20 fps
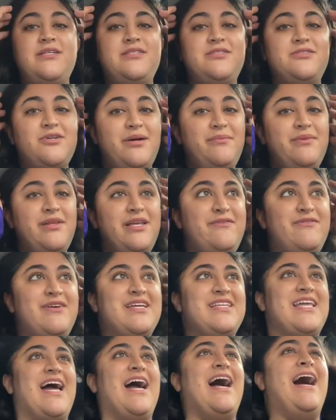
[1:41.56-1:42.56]
So I'm
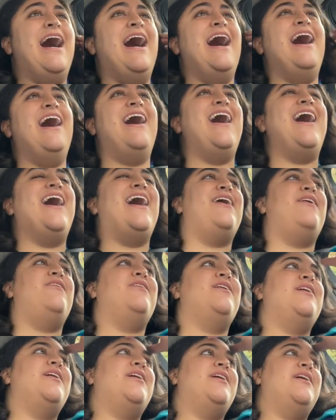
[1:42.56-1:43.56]
leaving now.
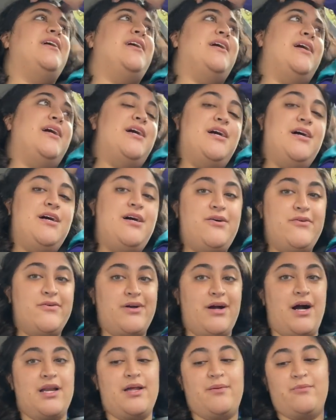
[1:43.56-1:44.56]
Oh
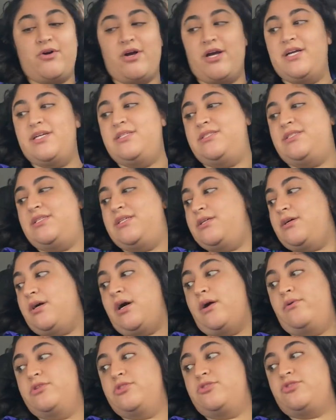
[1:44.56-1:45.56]
God, I'm crazy.
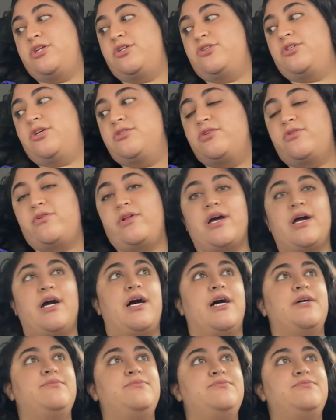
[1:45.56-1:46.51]
Y'all, I went to Trader Joe's. Look what I got.